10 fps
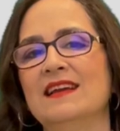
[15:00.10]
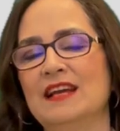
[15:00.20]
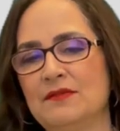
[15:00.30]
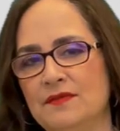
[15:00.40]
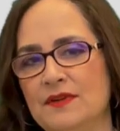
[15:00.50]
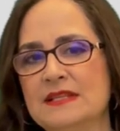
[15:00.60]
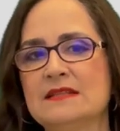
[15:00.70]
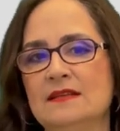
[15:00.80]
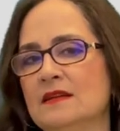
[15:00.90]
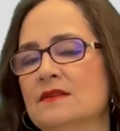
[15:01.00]
every
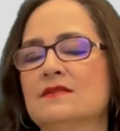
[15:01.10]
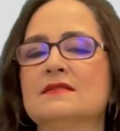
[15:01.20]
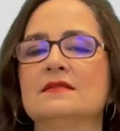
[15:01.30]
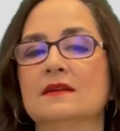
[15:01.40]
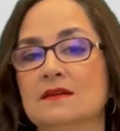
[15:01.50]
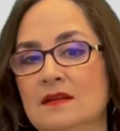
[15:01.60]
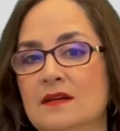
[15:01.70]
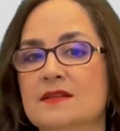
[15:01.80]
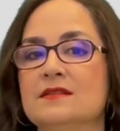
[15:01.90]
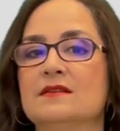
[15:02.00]
single
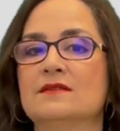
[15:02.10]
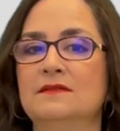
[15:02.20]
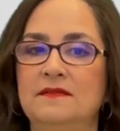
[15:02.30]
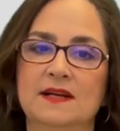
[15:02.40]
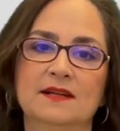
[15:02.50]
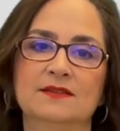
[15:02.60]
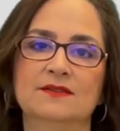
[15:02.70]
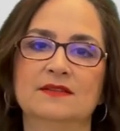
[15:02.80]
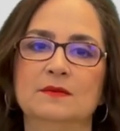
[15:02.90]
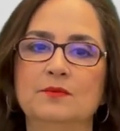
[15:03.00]
psychological
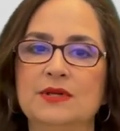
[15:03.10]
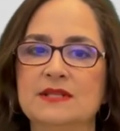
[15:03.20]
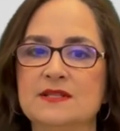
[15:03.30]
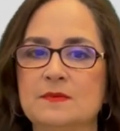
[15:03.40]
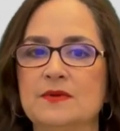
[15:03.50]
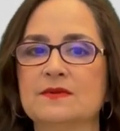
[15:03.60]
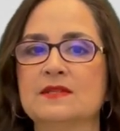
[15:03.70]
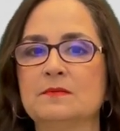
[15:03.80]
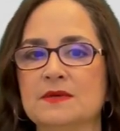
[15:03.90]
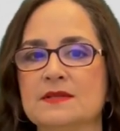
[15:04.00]
factor that predisposes
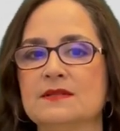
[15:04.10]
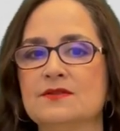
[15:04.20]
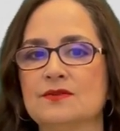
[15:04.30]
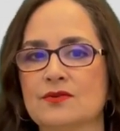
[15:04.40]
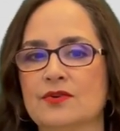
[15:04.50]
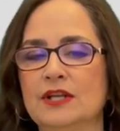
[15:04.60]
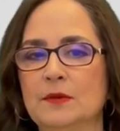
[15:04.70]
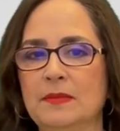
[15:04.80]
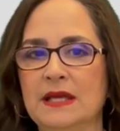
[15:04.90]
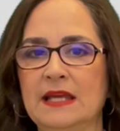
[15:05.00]
a person to
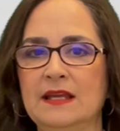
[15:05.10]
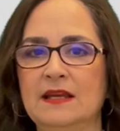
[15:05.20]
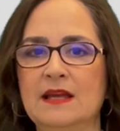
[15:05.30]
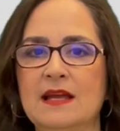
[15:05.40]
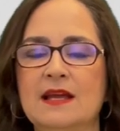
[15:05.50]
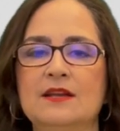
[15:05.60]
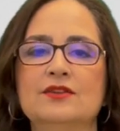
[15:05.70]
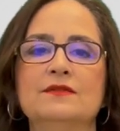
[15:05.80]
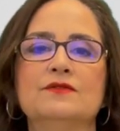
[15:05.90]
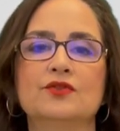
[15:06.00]
chronic pain,
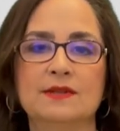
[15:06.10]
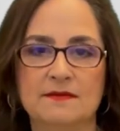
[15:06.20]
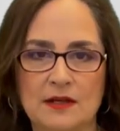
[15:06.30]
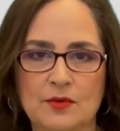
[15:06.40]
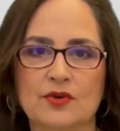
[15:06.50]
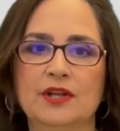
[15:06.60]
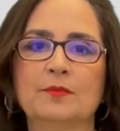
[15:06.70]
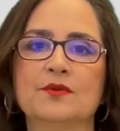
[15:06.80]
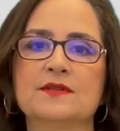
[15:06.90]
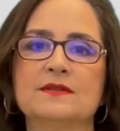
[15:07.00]
to develop
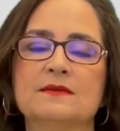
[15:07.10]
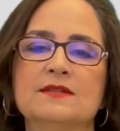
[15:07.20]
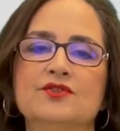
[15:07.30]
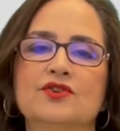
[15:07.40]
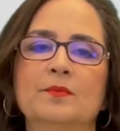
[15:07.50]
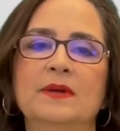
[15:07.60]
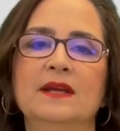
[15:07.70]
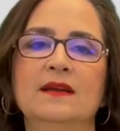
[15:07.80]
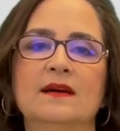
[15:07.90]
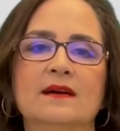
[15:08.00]
chronic post-surgical
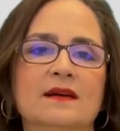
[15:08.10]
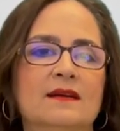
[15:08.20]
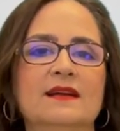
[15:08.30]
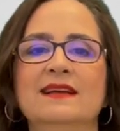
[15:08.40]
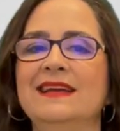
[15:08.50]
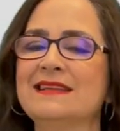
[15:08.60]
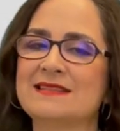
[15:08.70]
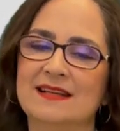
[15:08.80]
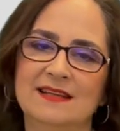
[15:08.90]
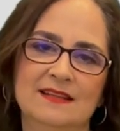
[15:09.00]
pain, are
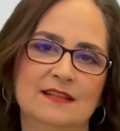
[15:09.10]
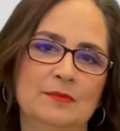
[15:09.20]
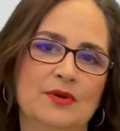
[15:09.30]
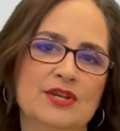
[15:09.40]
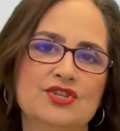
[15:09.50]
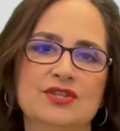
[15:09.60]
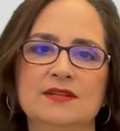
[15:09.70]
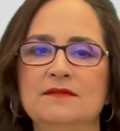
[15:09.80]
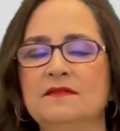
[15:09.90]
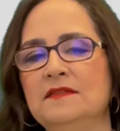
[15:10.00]
anxiety,
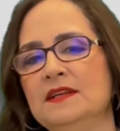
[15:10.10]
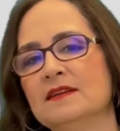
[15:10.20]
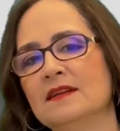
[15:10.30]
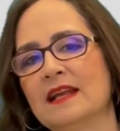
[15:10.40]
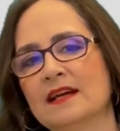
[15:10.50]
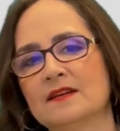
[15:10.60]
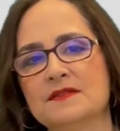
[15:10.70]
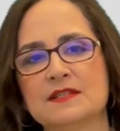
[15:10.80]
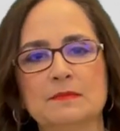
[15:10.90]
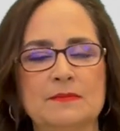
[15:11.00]
depression, fear, lack
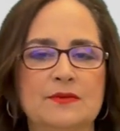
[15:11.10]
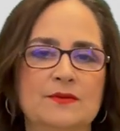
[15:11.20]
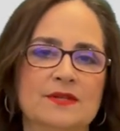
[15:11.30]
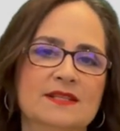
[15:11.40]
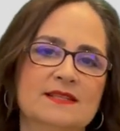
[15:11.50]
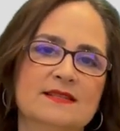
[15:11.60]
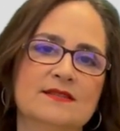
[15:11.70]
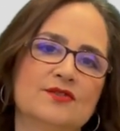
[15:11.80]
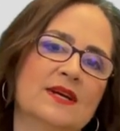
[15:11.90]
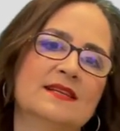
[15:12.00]
of support,
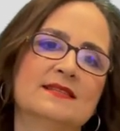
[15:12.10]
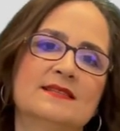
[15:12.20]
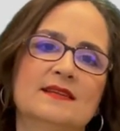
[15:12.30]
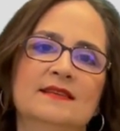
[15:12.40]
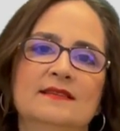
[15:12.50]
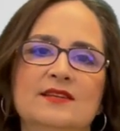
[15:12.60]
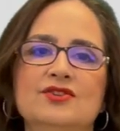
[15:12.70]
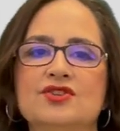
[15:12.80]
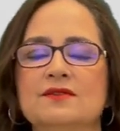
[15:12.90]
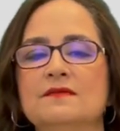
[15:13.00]
stress,
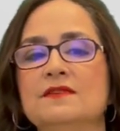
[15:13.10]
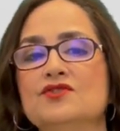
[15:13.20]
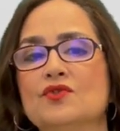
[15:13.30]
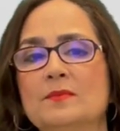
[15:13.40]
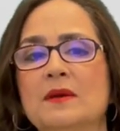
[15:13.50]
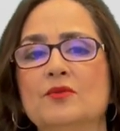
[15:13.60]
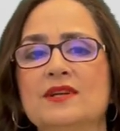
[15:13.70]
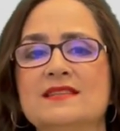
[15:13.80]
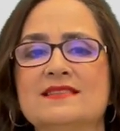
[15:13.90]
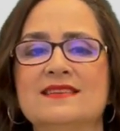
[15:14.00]
attention, visual
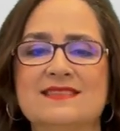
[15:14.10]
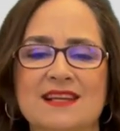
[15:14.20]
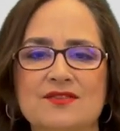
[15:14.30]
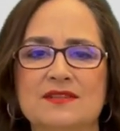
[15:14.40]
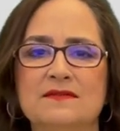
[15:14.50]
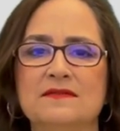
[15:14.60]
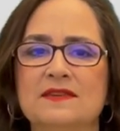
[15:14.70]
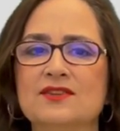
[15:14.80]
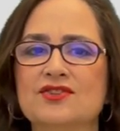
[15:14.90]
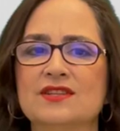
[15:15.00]
memories, executive
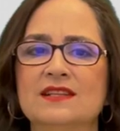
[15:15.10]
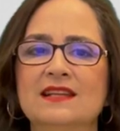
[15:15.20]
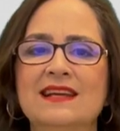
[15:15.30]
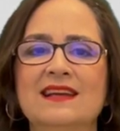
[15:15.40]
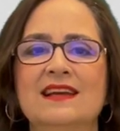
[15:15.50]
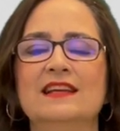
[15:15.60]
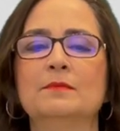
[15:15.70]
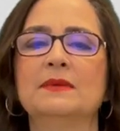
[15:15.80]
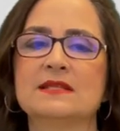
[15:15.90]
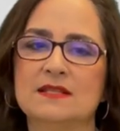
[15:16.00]
function, and a
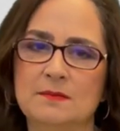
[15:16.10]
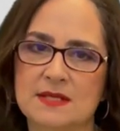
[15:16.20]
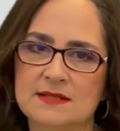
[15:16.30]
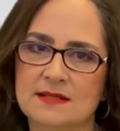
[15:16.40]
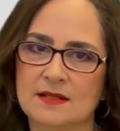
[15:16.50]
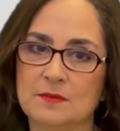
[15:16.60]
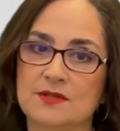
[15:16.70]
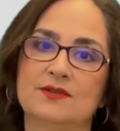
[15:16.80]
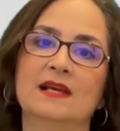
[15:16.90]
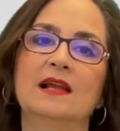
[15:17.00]
pessimistic
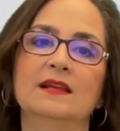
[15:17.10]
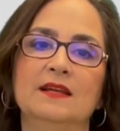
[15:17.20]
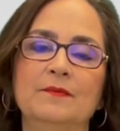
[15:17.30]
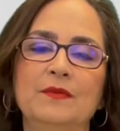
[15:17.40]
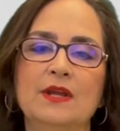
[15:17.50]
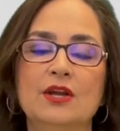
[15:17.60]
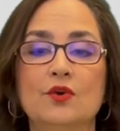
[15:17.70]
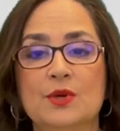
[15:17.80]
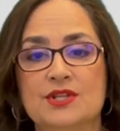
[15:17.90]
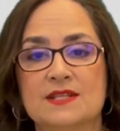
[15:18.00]
personality,
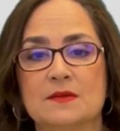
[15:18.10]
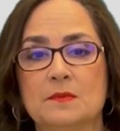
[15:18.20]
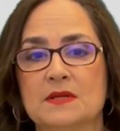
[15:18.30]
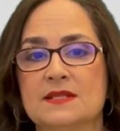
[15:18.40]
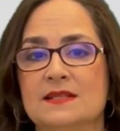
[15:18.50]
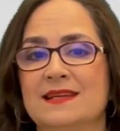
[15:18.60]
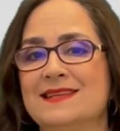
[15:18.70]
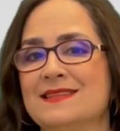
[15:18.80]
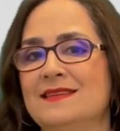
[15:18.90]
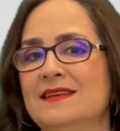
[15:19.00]
which is a person that
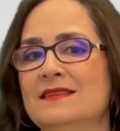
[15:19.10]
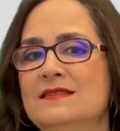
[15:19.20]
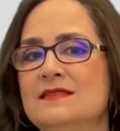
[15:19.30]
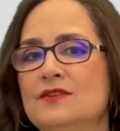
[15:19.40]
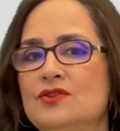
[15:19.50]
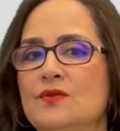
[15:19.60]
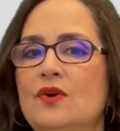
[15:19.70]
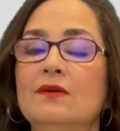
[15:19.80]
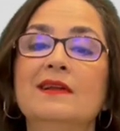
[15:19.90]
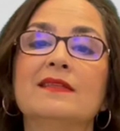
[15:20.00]
has a tendency to
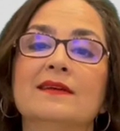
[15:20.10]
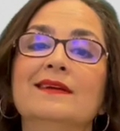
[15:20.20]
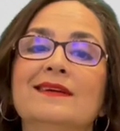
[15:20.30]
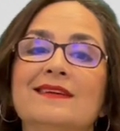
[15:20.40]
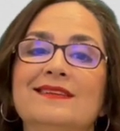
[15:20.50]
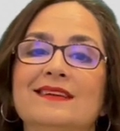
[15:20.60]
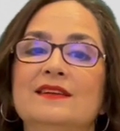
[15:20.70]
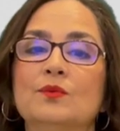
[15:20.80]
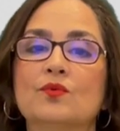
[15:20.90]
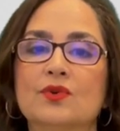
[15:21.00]
only think that
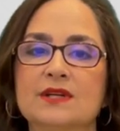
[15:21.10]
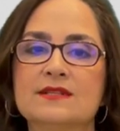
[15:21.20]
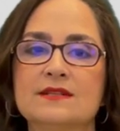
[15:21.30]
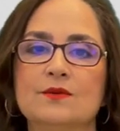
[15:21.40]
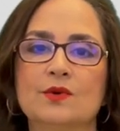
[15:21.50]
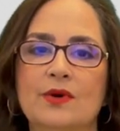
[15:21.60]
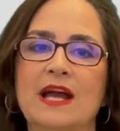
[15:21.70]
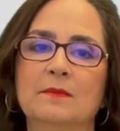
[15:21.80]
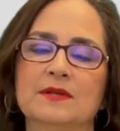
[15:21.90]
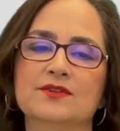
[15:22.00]
the worst will
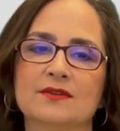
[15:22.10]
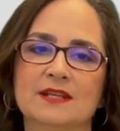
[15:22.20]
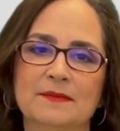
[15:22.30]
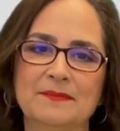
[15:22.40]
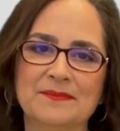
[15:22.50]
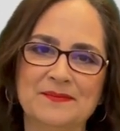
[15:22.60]
happen to them.